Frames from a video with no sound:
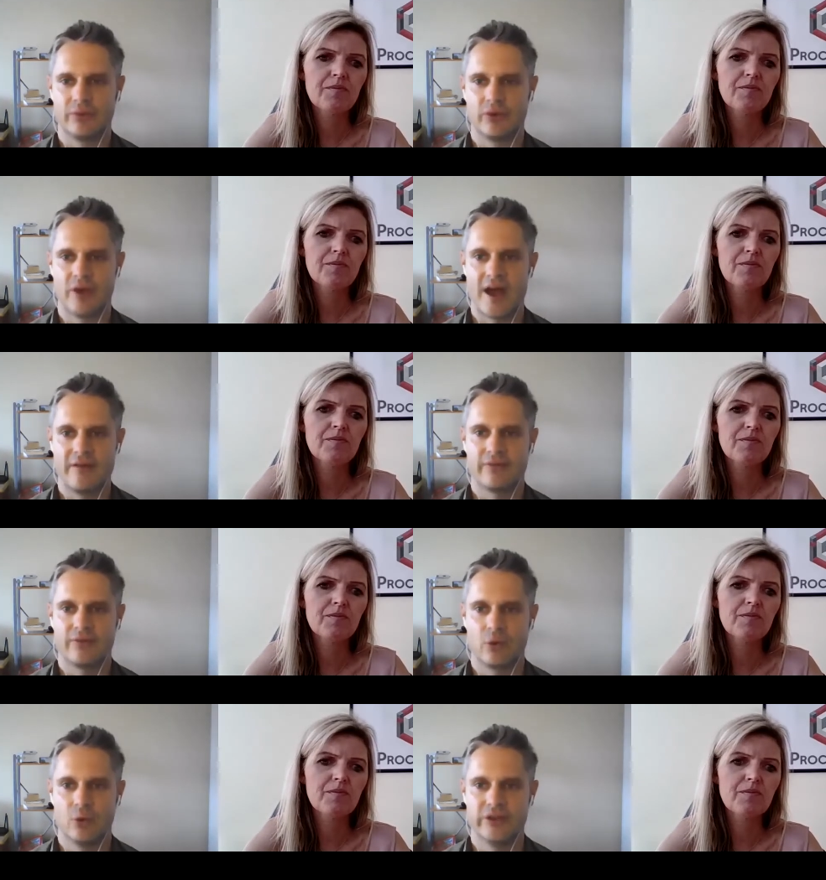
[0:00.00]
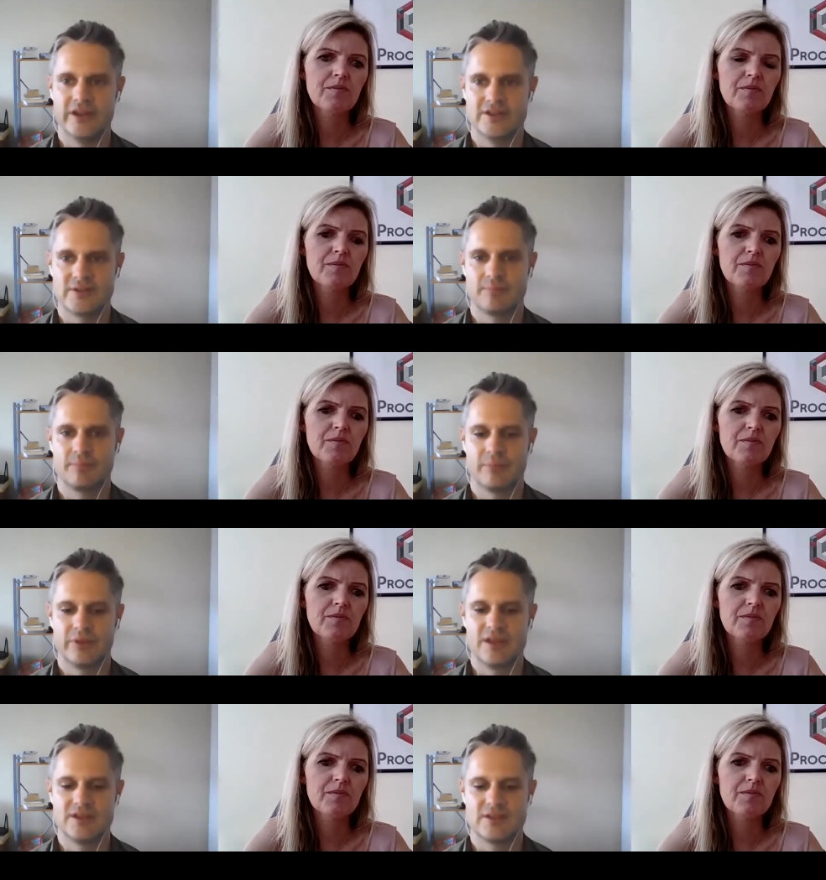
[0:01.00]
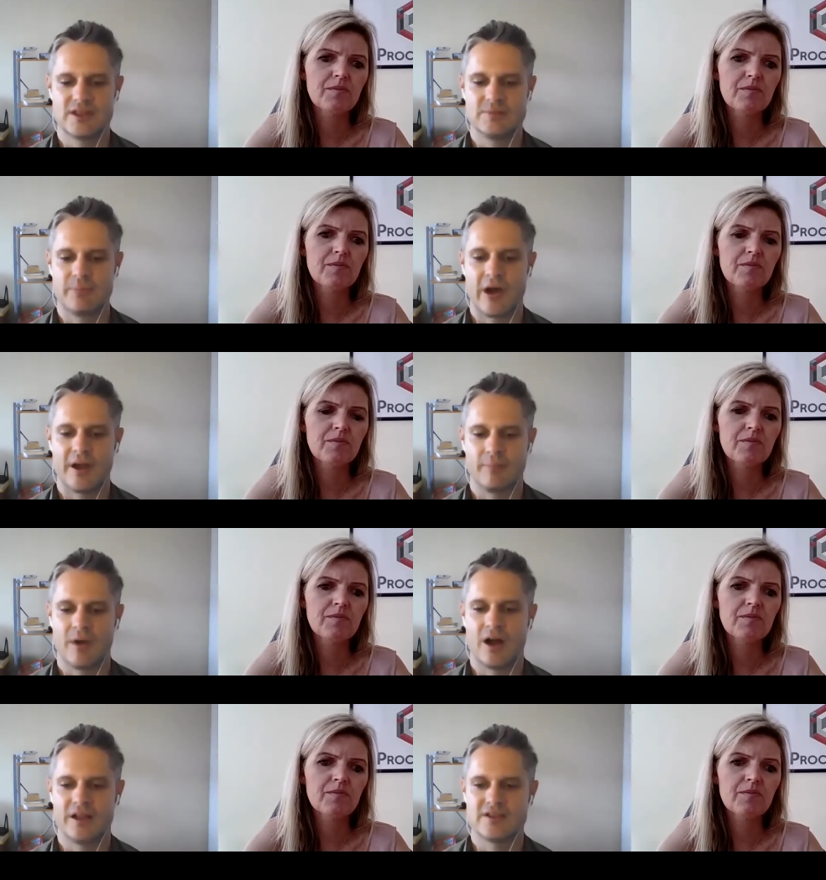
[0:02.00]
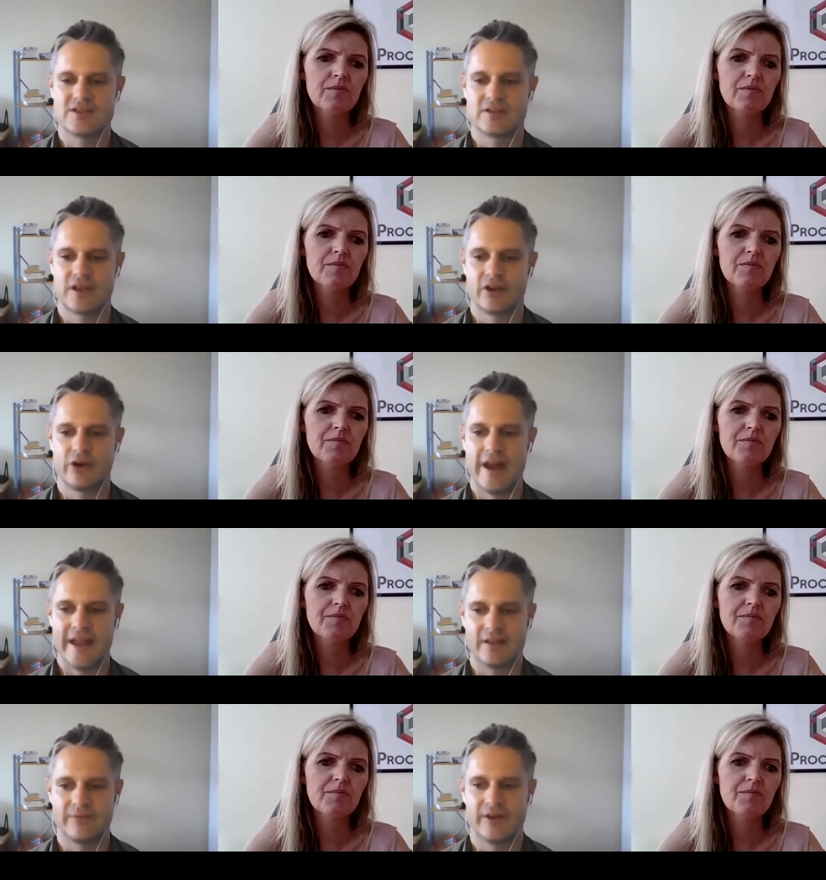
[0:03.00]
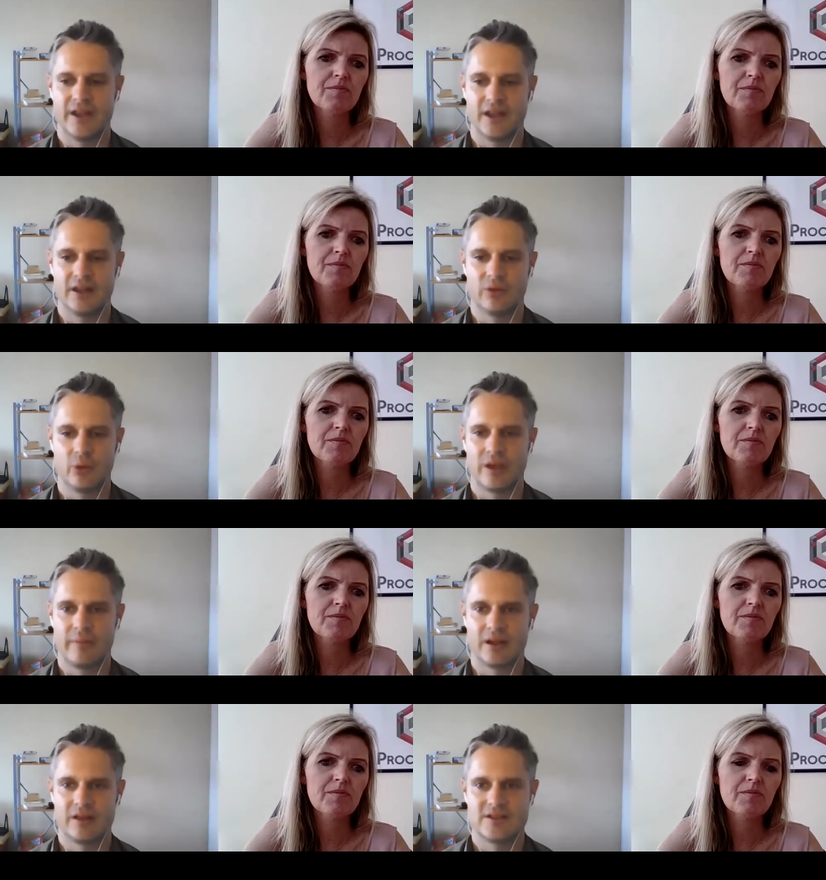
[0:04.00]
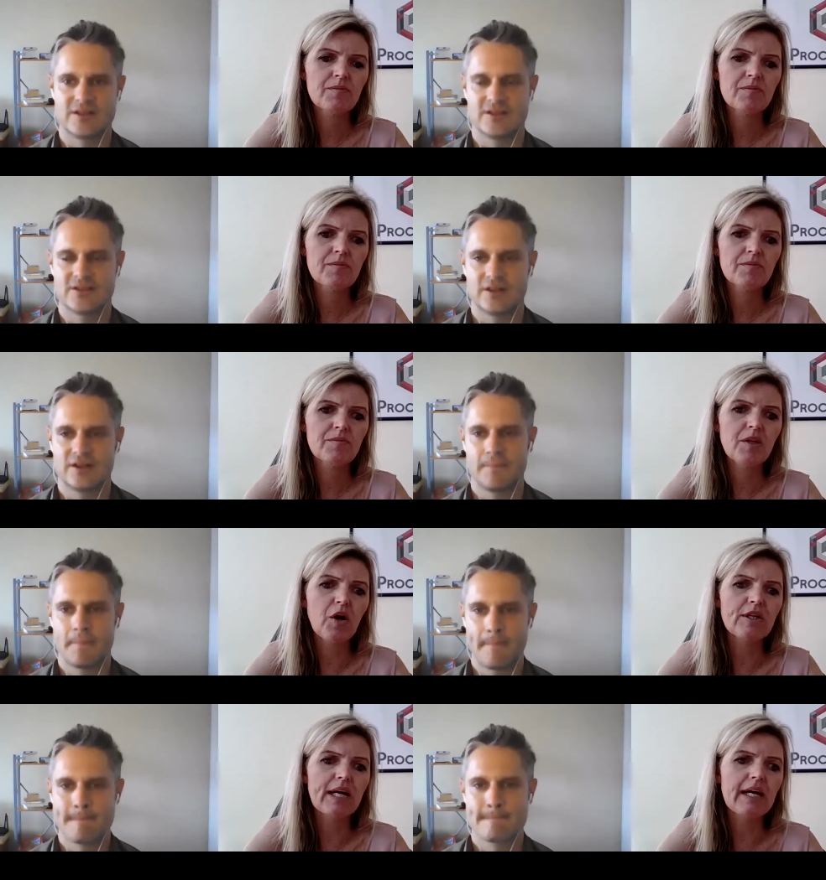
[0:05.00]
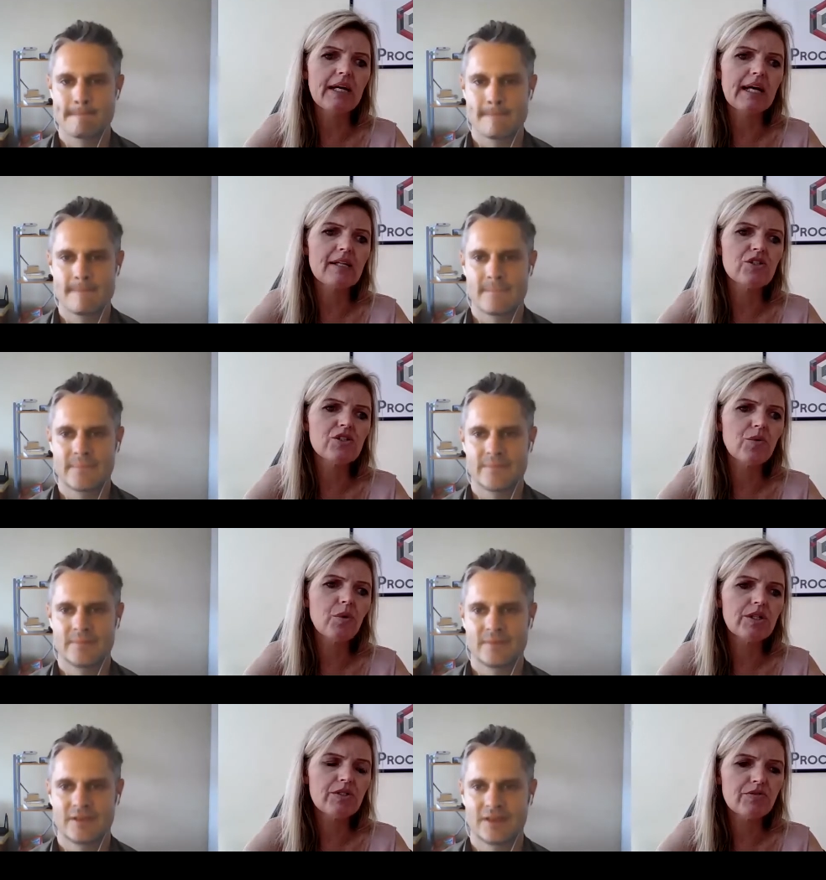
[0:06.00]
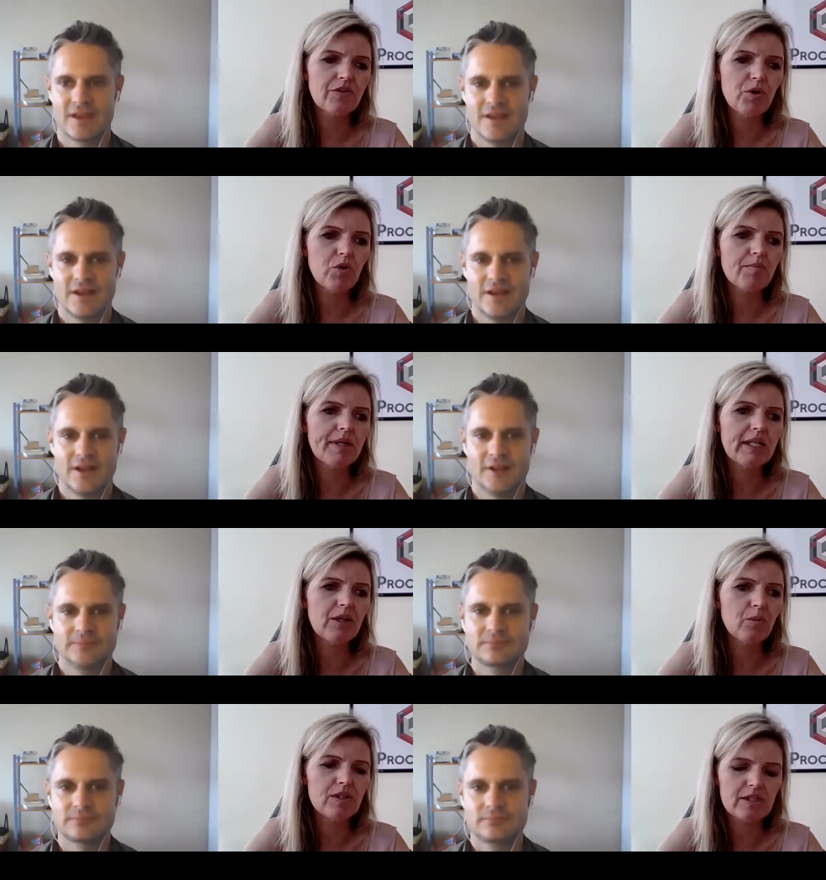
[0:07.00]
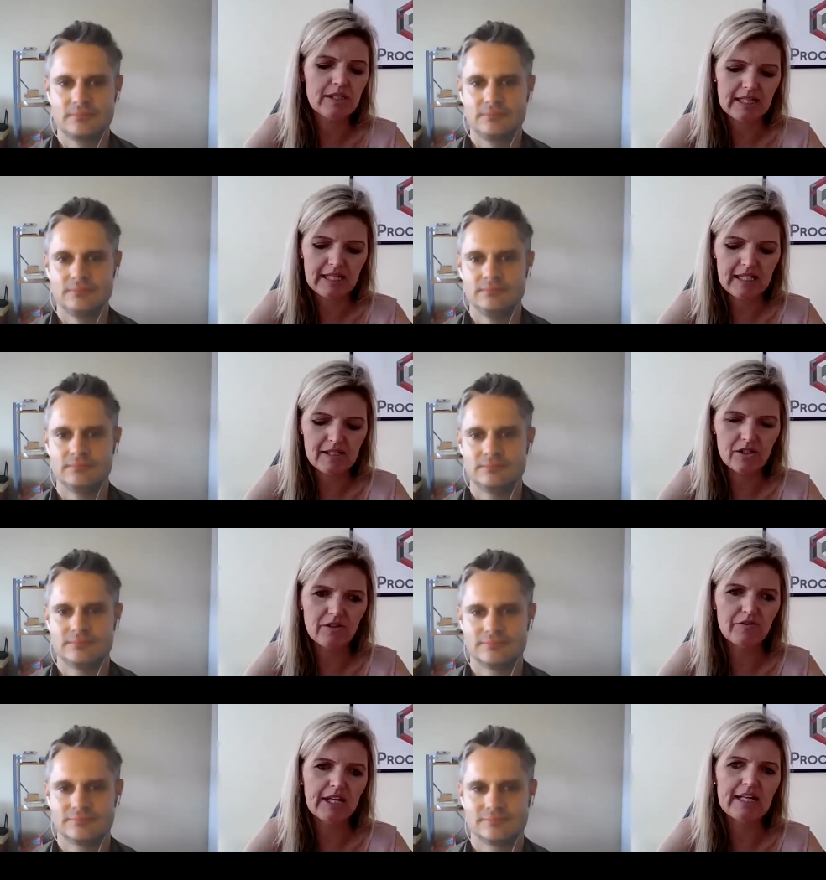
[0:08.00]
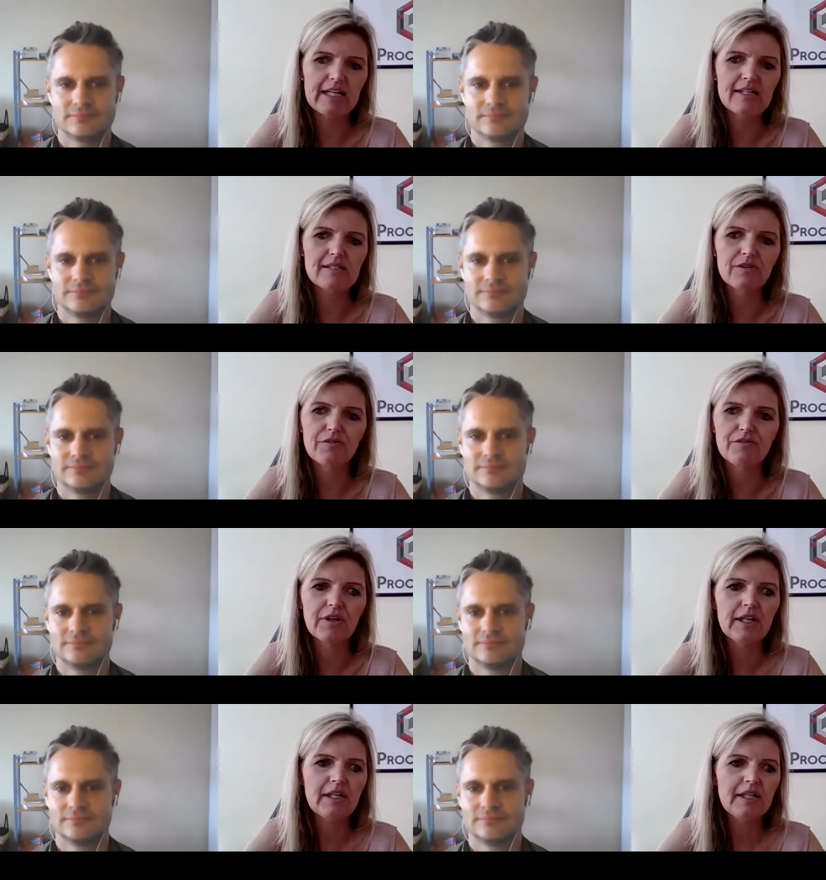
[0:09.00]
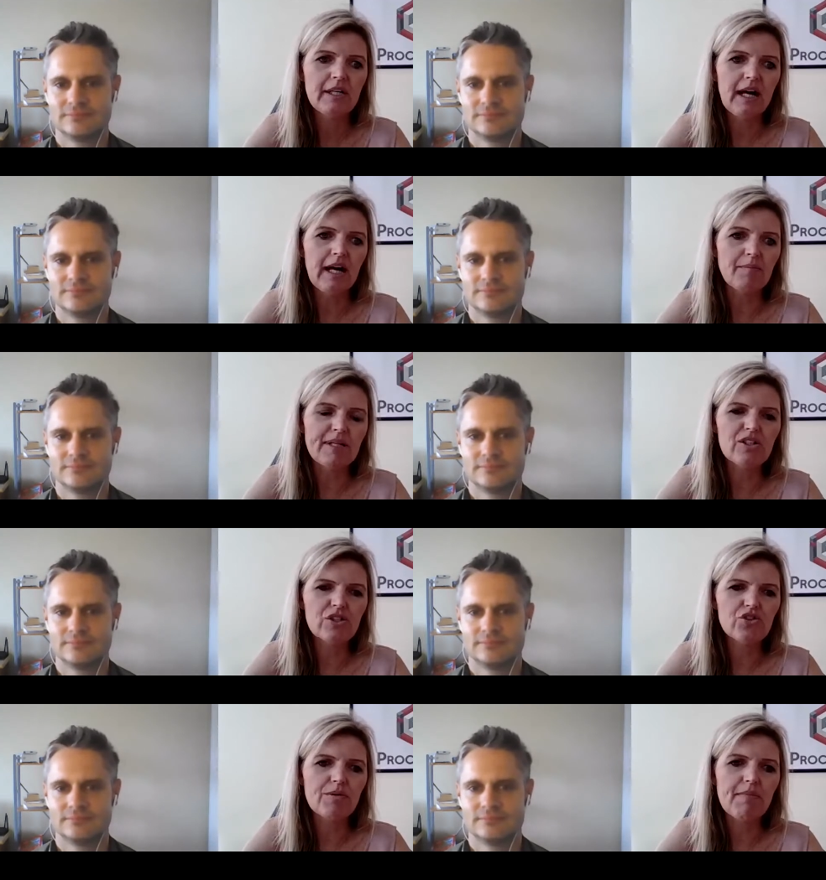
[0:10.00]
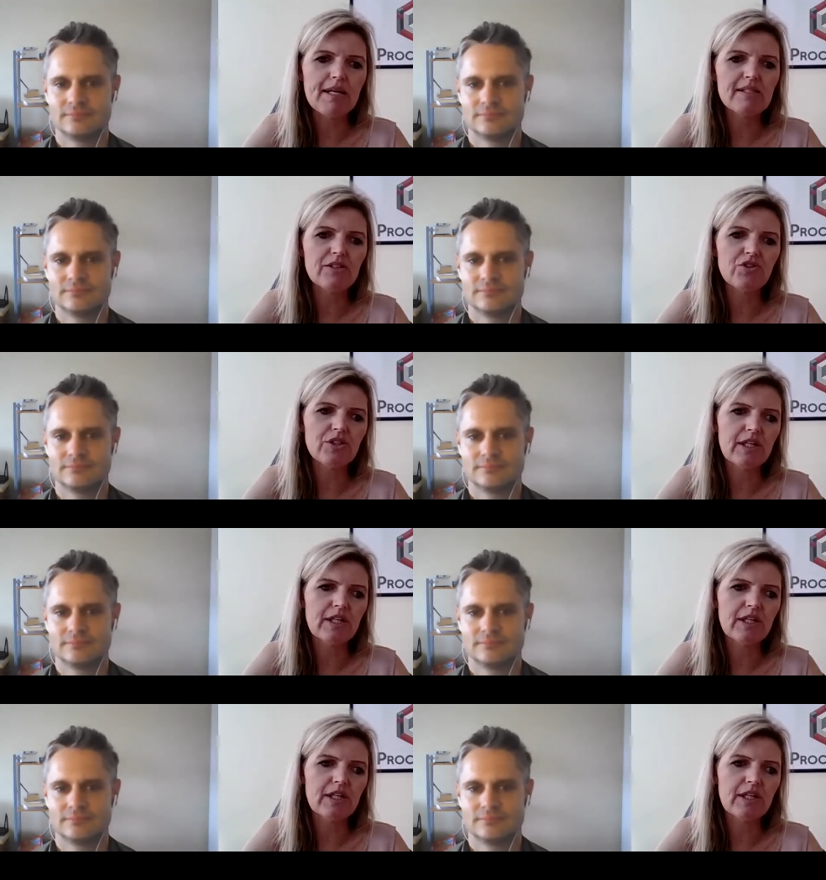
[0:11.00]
Speaker 1: to have all these these these bright minds uh, collectively talking about these things yeah
Speaker 2: okay and so what from your opinion was the key sort of cohesive um, industry message